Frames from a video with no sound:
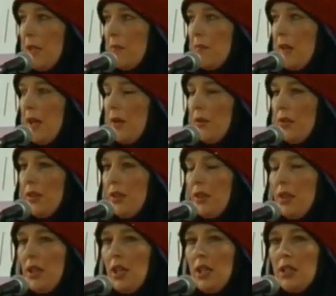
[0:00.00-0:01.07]
big
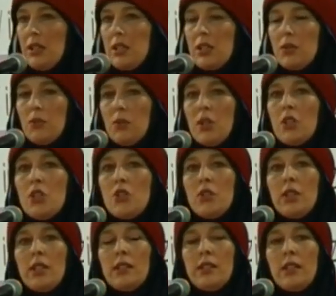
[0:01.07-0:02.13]
mouth and
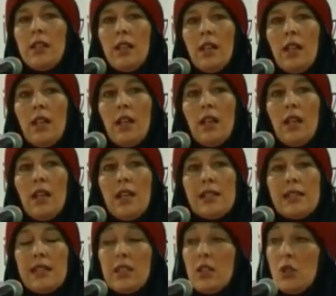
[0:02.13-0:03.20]
wondering,
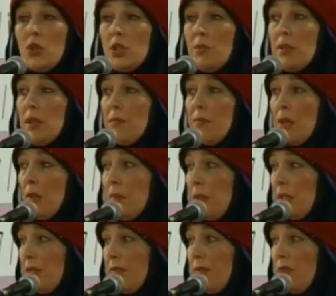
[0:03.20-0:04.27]
is there going to be a
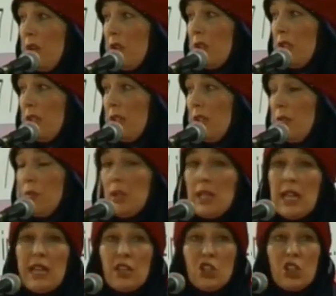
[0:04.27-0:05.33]
public flogging?
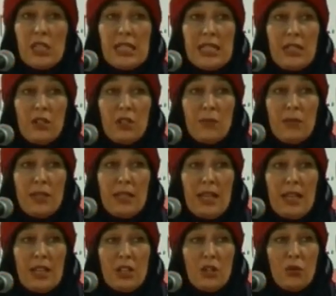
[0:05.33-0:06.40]
Will Al Jazeera be
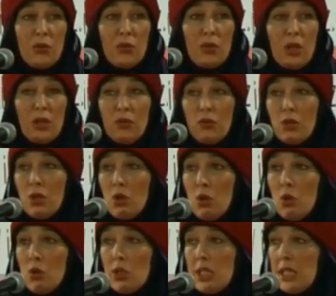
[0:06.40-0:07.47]
there to
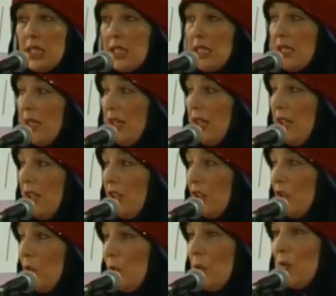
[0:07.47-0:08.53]
record it?
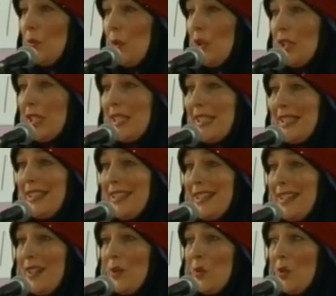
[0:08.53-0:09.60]
You know, what
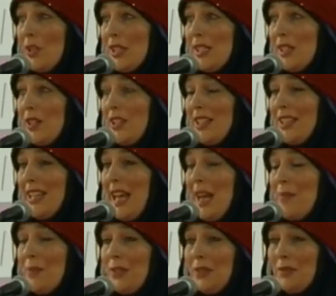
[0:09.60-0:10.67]
is going to
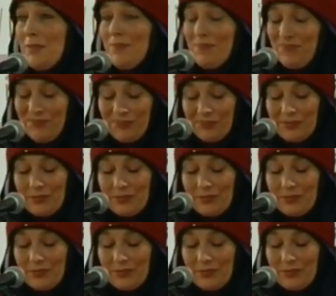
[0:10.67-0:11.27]
happen?